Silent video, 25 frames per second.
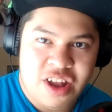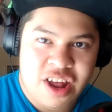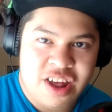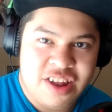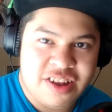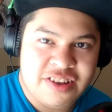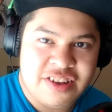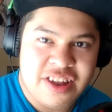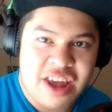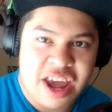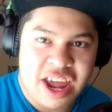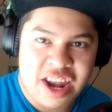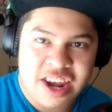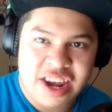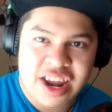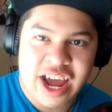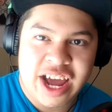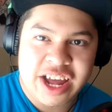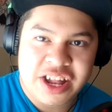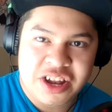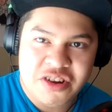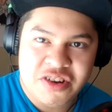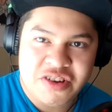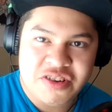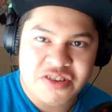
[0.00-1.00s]
Let's say
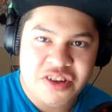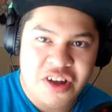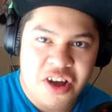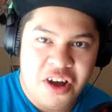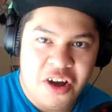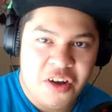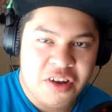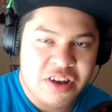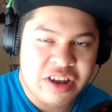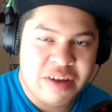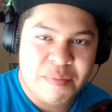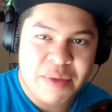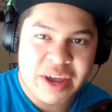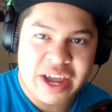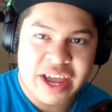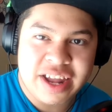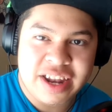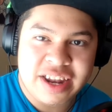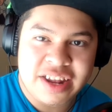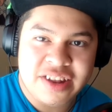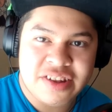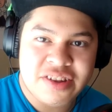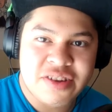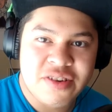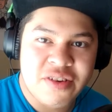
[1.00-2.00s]
nine years old. They're
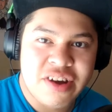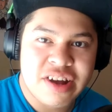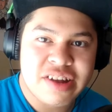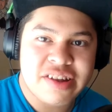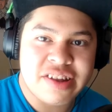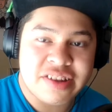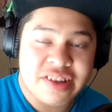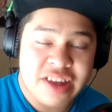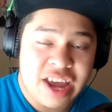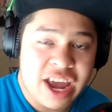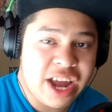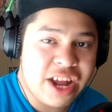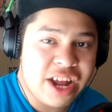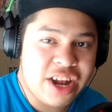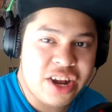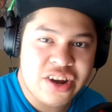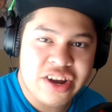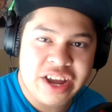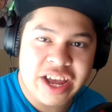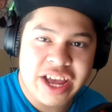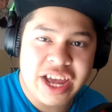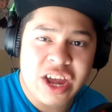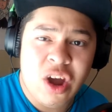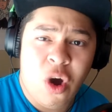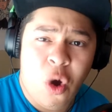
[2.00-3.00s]
making these noises, and you're
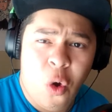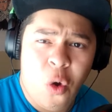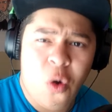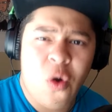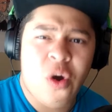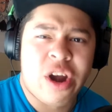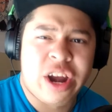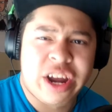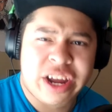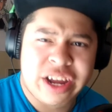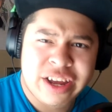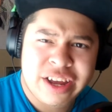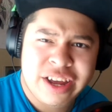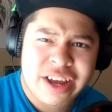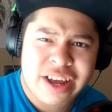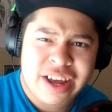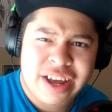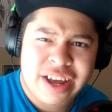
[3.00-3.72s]
getting horny.